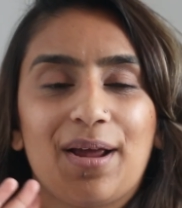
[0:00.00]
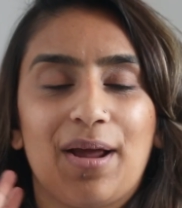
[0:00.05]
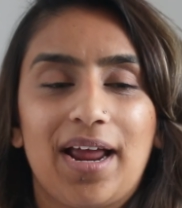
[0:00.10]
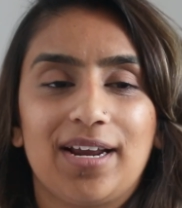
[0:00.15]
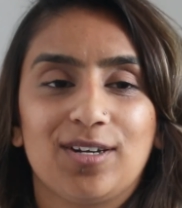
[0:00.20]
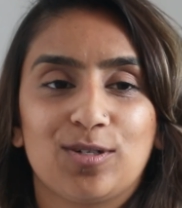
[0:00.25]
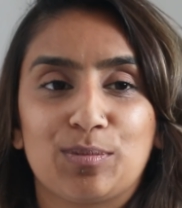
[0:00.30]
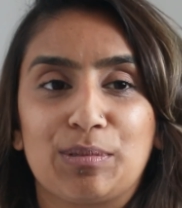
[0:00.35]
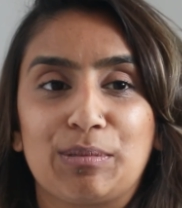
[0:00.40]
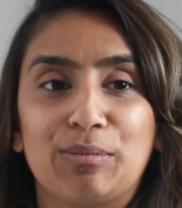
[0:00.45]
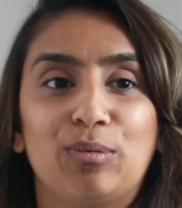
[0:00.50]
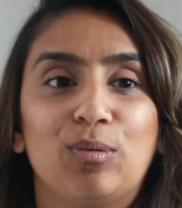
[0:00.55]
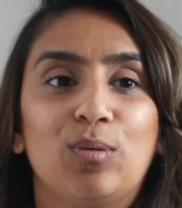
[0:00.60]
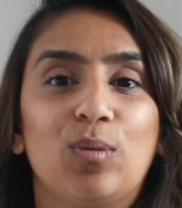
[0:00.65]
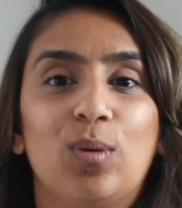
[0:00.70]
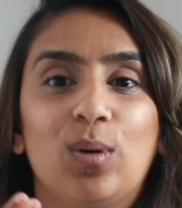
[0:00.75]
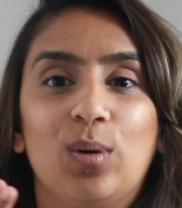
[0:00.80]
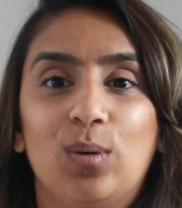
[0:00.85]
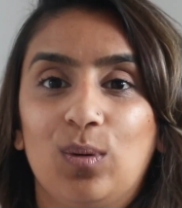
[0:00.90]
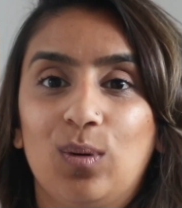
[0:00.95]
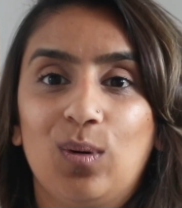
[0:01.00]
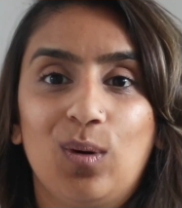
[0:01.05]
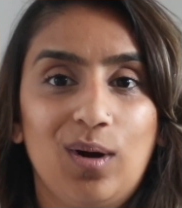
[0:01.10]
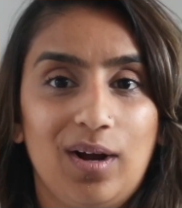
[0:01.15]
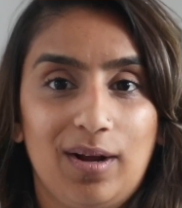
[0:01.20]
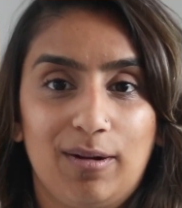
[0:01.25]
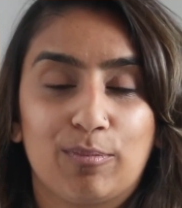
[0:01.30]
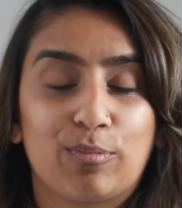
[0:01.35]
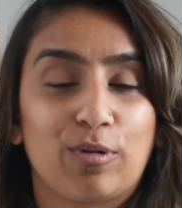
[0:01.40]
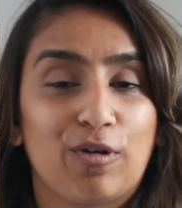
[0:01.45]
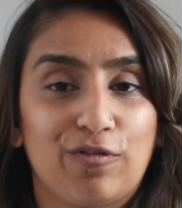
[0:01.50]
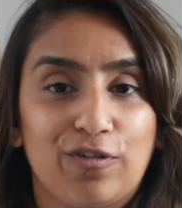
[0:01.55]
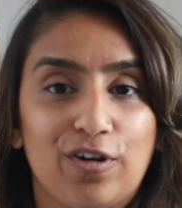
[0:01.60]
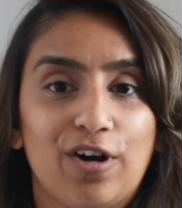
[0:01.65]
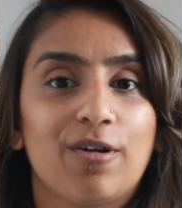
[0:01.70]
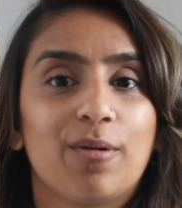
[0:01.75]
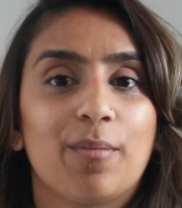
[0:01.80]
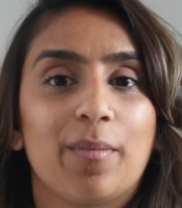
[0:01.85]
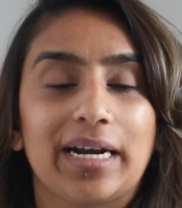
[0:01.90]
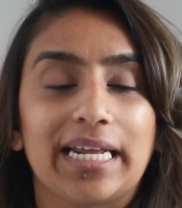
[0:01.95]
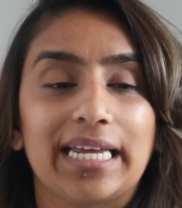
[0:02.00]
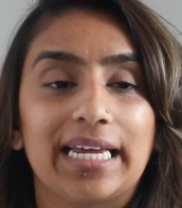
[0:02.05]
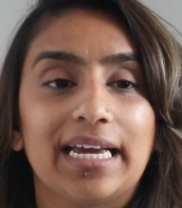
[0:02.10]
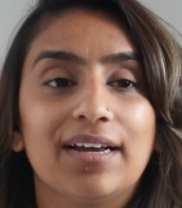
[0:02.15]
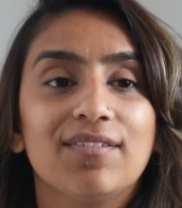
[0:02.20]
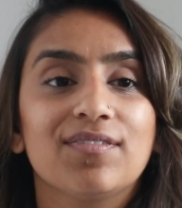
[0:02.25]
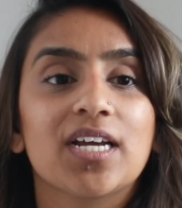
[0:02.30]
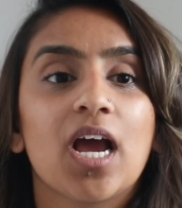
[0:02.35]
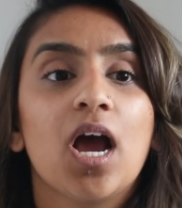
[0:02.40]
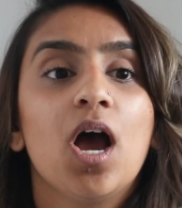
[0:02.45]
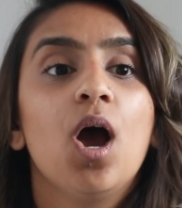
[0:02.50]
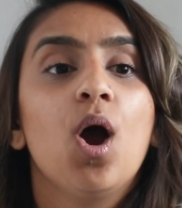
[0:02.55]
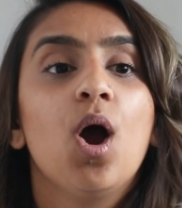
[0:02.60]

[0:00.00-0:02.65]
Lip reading: Asian people prefer a money gift.